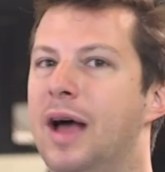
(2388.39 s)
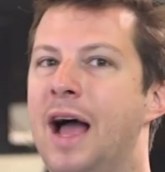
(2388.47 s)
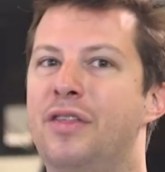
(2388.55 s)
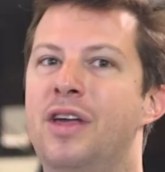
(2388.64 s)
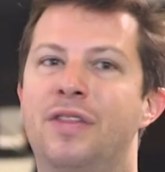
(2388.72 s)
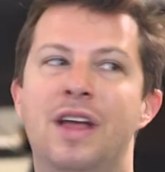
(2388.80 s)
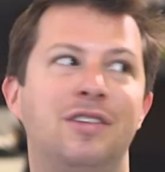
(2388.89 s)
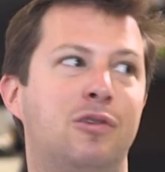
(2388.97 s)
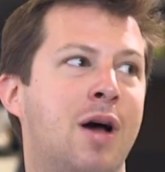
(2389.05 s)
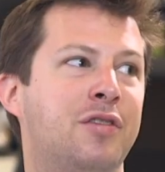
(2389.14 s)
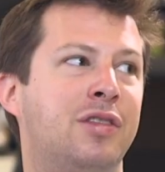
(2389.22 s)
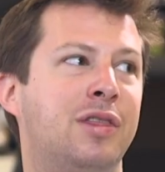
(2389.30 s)
I think that's a
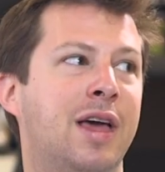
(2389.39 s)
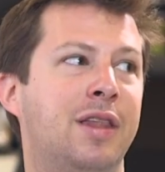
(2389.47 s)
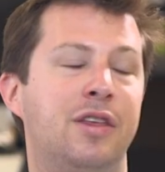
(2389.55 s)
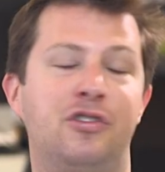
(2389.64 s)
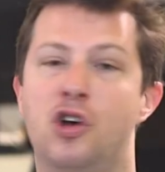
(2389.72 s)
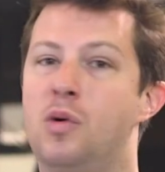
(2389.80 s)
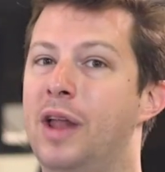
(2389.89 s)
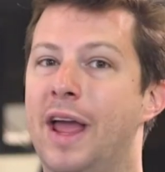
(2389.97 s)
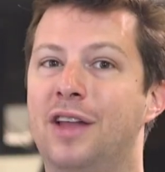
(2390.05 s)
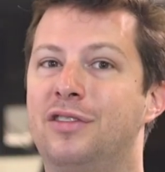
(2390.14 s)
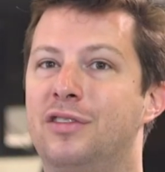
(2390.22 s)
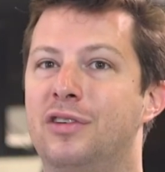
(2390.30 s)
question that the show will
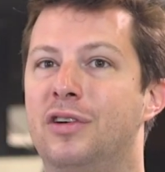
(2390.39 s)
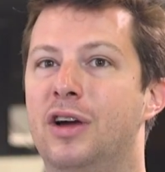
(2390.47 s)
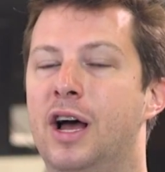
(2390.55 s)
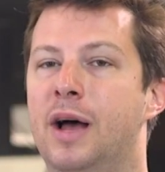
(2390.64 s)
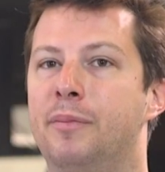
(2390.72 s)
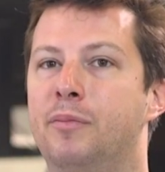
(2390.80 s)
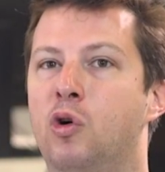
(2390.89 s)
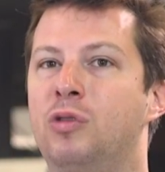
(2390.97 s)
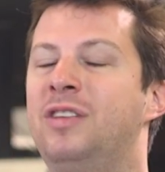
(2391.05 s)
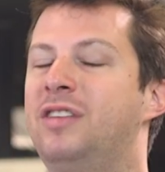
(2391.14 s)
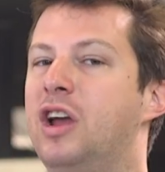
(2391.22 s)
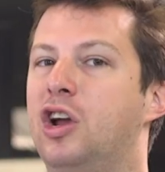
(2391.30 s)
answer, um, or at
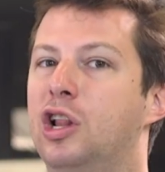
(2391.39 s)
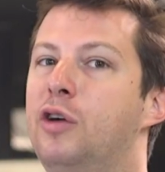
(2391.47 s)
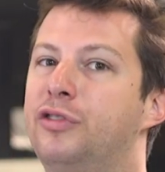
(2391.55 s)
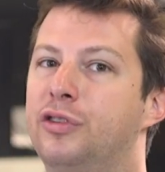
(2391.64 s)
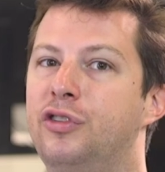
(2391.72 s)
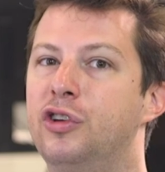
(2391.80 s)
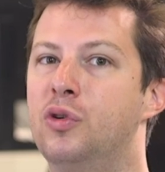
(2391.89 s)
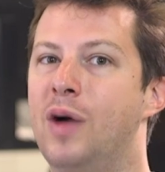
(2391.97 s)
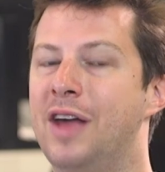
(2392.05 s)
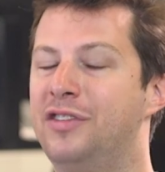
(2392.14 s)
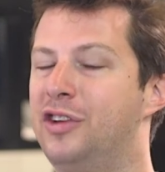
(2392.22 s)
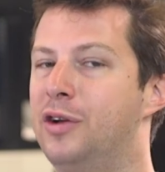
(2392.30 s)
least get closer to
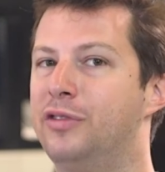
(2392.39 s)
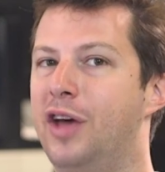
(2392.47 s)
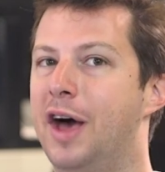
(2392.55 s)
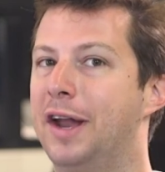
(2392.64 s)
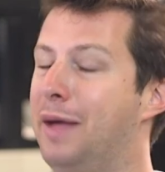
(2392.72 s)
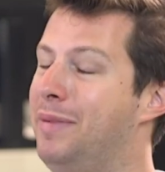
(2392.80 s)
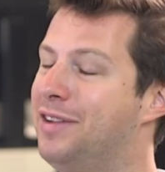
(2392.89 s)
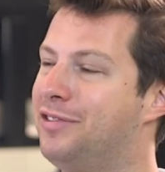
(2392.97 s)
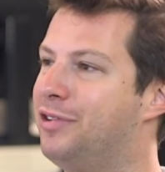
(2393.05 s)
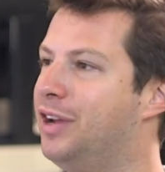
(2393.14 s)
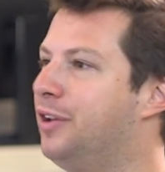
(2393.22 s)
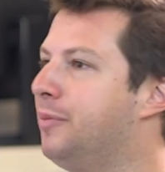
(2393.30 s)
as it goes on. I'll be
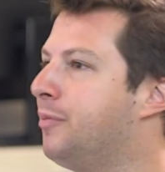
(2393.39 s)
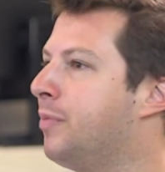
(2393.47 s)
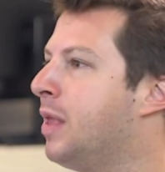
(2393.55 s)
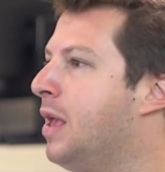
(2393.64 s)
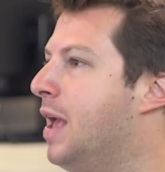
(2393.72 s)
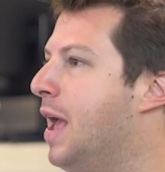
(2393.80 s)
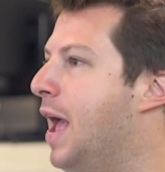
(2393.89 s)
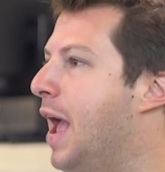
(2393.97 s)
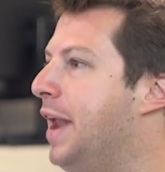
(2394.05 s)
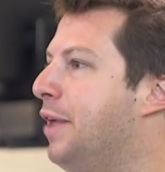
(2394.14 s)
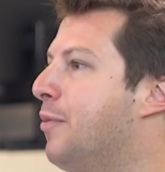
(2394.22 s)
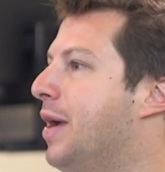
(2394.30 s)
intrigued.
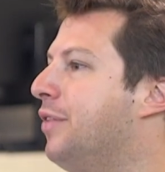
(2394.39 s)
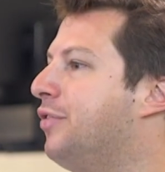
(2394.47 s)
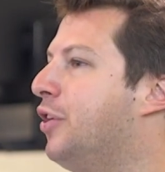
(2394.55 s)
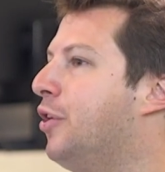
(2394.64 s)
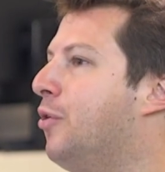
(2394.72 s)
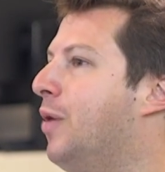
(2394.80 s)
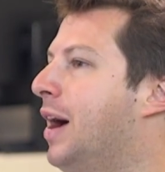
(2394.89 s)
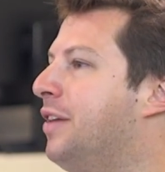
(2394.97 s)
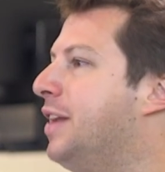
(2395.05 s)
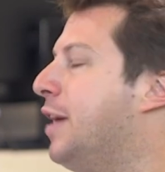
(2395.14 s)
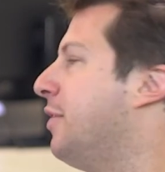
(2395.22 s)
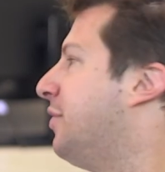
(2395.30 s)
Anyway, so uh,
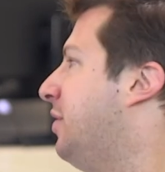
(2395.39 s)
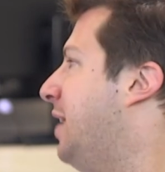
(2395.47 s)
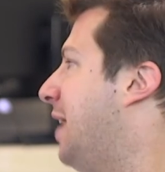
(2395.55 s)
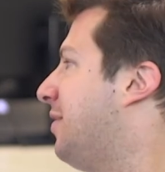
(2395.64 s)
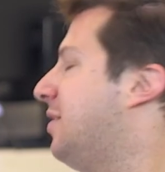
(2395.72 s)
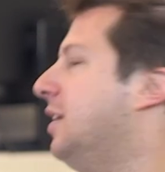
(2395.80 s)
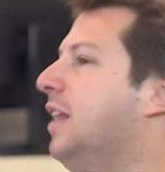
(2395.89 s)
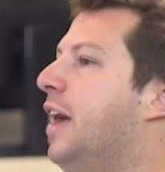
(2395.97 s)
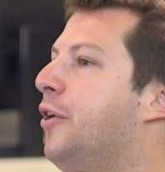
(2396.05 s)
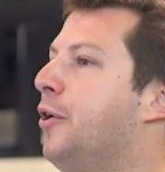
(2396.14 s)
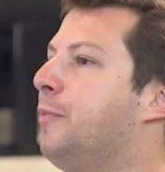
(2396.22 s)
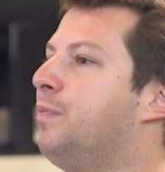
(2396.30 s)
Daenerys gets the
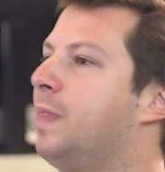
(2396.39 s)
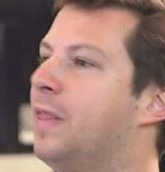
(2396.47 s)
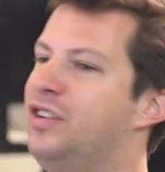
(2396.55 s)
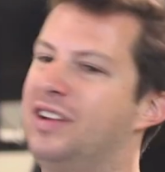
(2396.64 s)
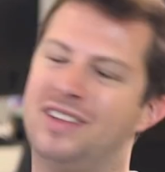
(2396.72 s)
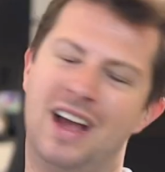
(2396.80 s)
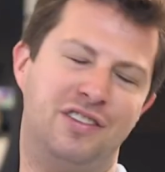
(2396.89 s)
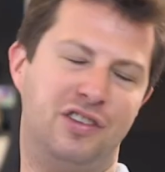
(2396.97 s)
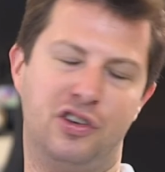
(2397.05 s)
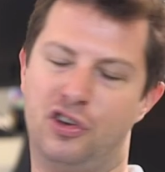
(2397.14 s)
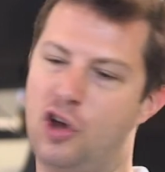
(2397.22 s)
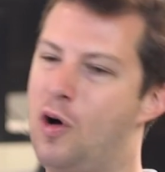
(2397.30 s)
letter. She decides
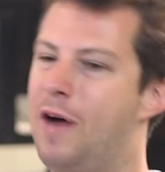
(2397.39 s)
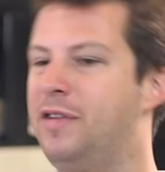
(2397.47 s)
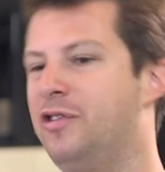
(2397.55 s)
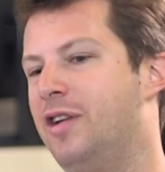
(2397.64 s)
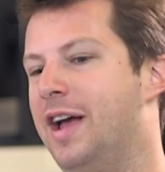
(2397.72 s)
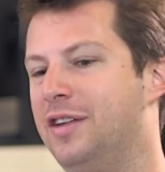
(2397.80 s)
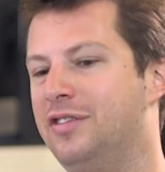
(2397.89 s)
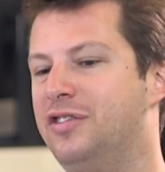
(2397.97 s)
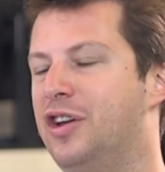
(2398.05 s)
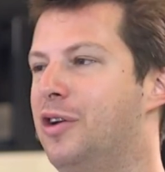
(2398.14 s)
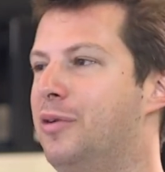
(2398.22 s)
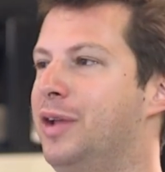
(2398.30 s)
to go off to
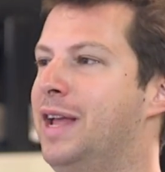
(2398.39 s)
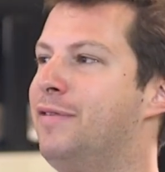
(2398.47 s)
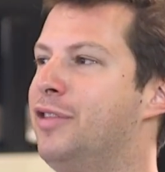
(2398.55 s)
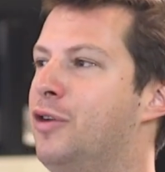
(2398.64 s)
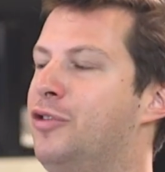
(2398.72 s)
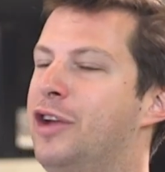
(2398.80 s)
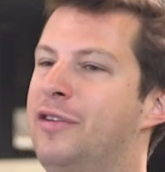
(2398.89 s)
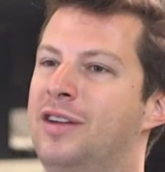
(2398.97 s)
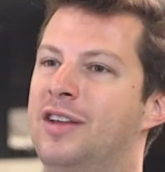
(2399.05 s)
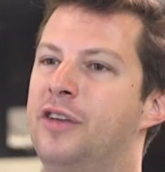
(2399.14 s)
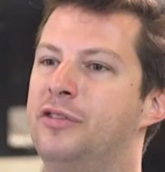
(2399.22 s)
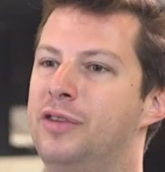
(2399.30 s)
Dragonstone, even though
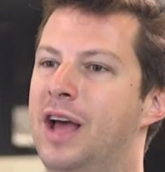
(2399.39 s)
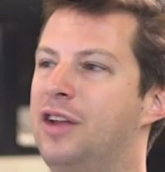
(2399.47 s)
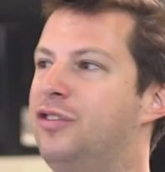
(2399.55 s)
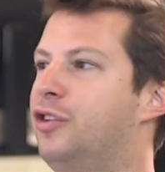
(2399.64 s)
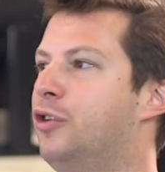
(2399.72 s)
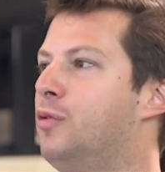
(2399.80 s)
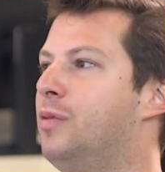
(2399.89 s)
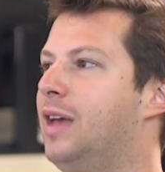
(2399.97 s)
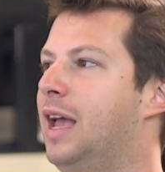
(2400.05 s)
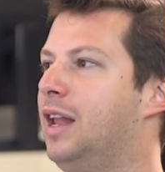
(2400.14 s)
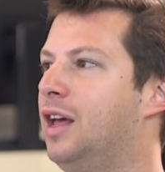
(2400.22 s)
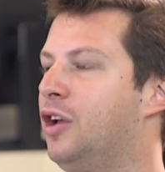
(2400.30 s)
Tyrion tells her not to.
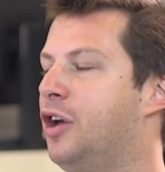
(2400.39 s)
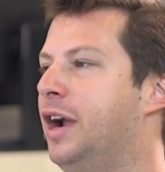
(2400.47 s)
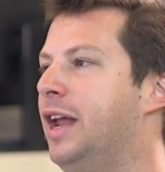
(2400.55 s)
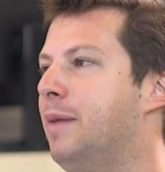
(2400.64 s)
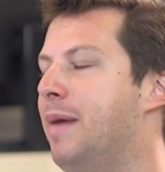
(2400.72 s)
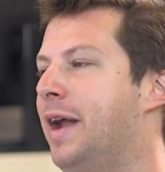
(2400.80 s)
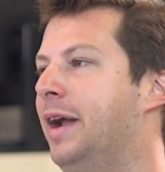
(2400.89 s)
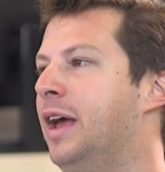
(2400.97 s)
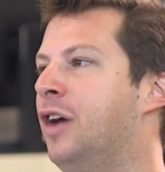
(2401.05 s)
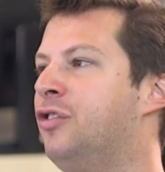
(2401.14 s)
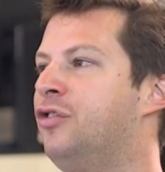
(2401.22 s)
Kayla, good idea, bad idea.